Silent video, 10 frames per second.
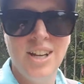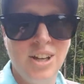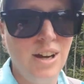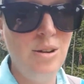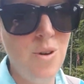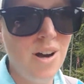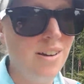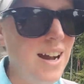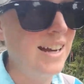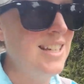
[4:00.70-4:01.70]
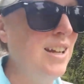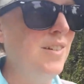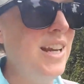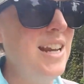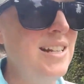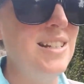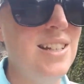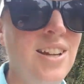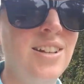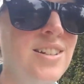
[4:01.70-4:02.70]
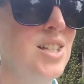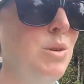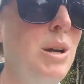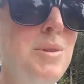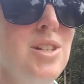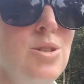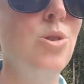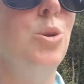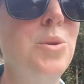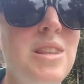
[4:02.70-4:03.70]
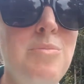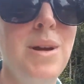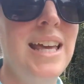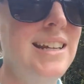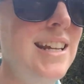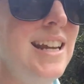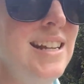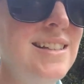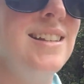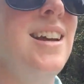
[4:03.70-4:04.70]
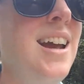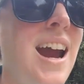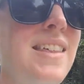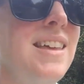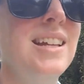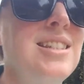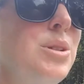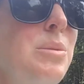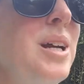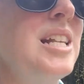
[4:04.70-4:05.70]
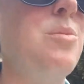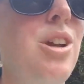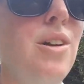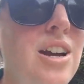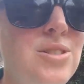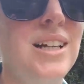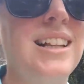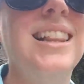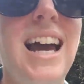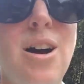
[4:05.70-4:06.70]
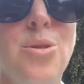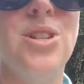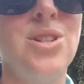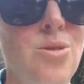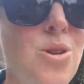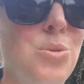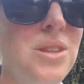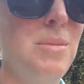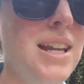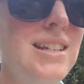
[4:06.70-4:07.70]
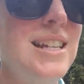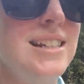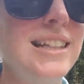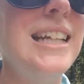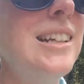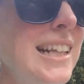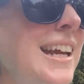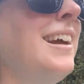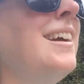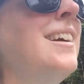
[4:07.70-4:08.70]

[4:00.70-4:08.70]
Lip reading: Great water activities. Swim and snorkel with the manatees. I think it's the only place where you're actually allowed to snorkel with the manatees legally.